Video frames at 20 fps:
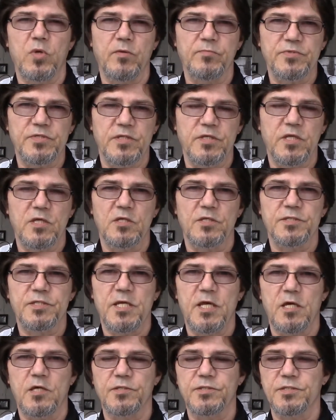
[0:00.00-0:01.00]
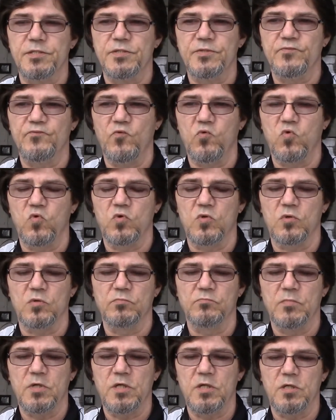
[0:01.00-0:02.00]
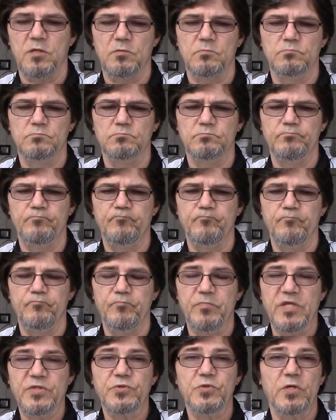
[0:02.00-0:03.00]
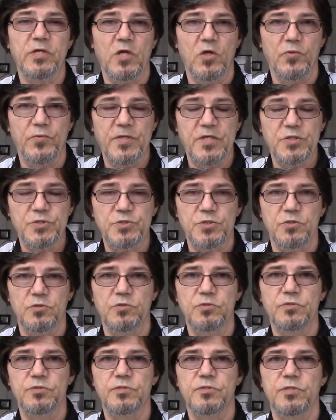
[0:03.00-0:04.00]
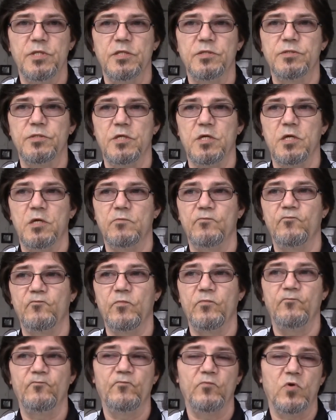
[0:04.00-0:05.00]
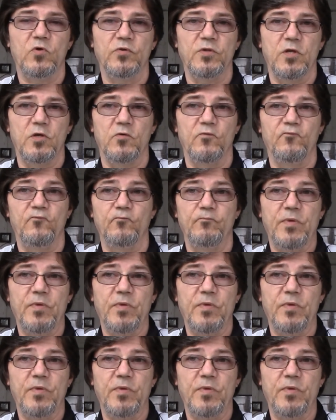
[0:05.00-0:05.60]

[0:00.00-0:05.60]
at Nicholas House is for mental health issues that are